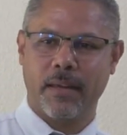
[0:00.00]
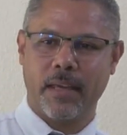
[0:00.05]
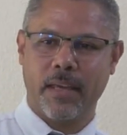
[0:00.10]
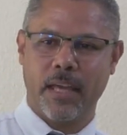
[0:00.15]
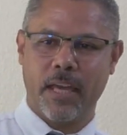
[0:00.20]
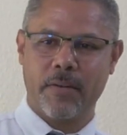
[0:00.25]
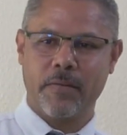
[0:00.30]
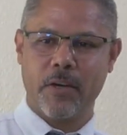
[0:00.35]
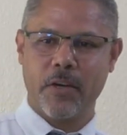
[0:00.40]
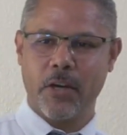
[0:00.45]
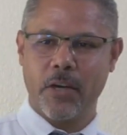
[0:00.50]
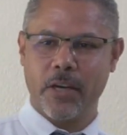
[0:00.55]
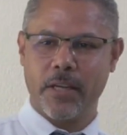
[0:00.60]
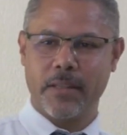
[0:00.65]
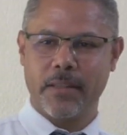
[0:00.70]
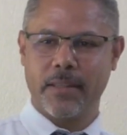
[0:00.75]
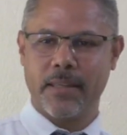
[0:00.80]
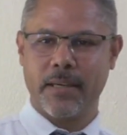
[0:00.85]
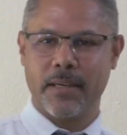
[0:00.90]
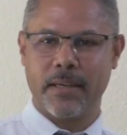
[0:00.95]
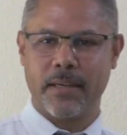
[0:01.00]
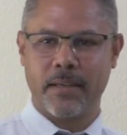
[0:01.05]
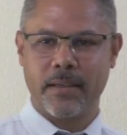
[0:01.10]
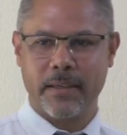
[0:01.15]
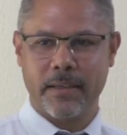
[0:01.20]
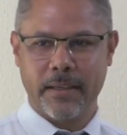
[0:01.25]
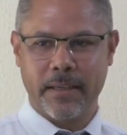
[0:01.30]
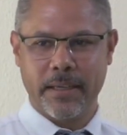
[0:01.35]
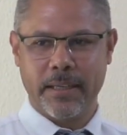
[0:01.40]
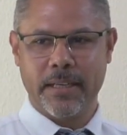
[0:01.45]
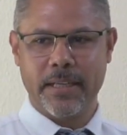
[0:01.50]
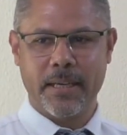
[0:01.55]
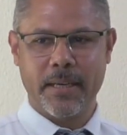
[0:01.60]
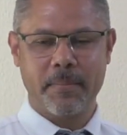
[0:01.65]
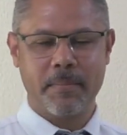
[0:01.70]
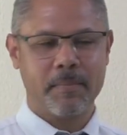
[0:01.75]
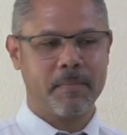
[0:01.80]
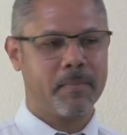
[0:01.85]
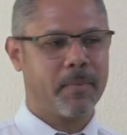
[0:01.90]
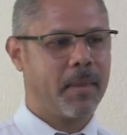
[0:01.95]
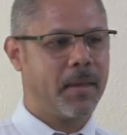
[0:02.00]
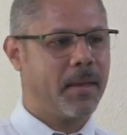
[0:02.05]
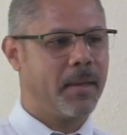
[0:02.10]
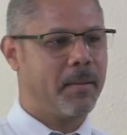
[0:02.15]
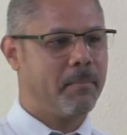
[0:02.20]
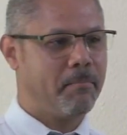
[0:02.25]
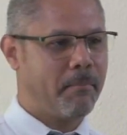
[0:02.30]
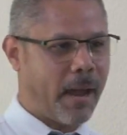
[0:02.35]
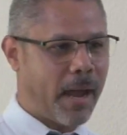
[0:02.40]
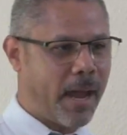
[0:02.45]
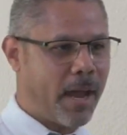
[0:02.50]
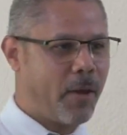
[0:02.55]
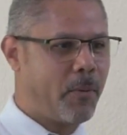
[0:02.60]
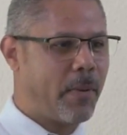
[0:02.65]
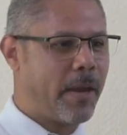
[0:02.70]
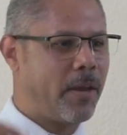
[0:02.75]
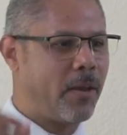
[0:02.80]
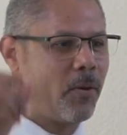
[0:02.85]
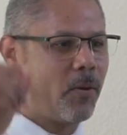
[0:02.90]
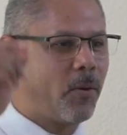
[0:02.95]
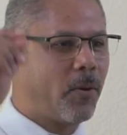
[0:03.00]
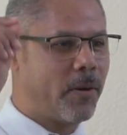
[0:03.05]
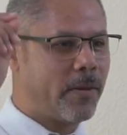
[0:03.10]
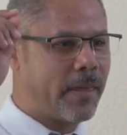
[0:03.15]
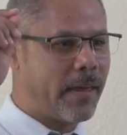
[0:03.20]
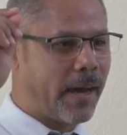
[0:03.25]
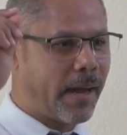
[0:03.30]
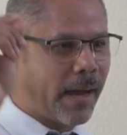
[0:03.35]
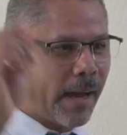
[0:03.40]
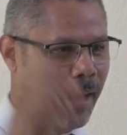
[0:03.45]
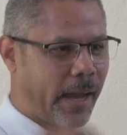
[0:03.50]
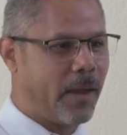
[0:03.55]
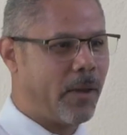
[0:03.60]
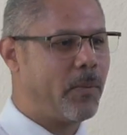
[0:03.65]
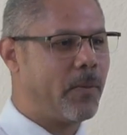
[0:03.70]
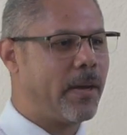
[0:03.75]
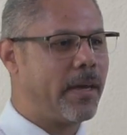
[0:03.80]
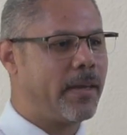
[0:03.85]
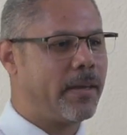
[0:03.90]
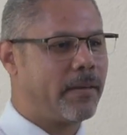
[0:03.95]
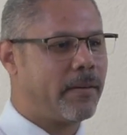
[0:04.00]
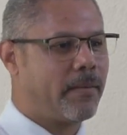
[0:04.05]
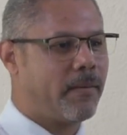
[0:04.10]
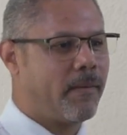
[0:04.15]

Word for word: Ever heard the idiom, my way or the highway?